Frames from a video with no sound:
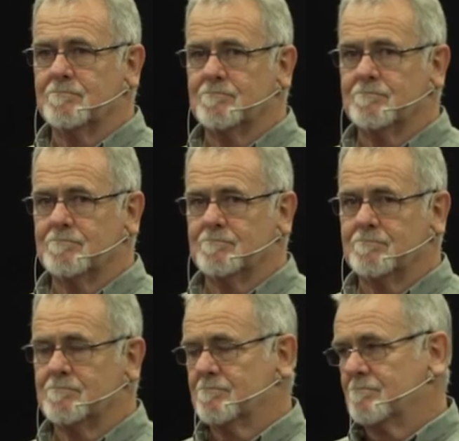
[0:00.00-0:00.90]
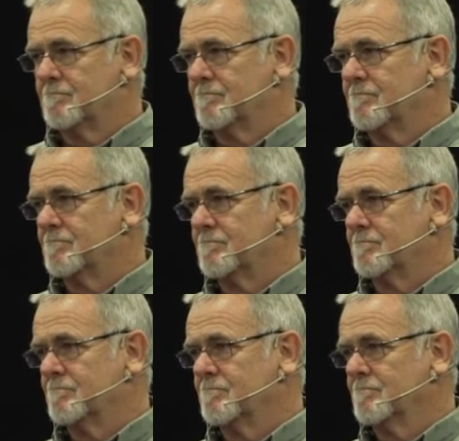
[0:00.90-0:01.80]

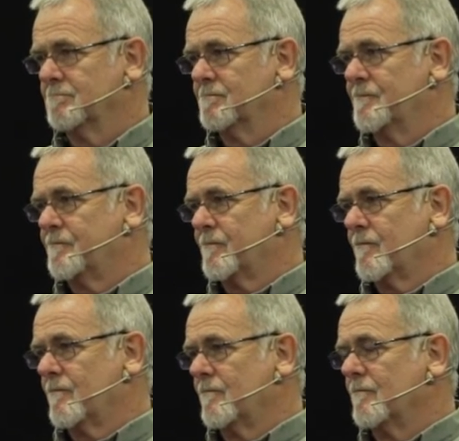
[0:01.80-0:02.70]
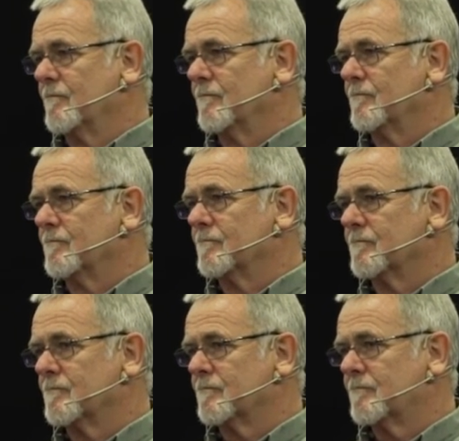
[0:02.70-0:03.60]

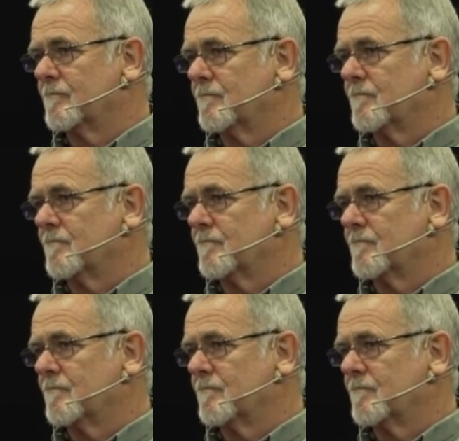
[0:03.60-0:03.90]
[no speech]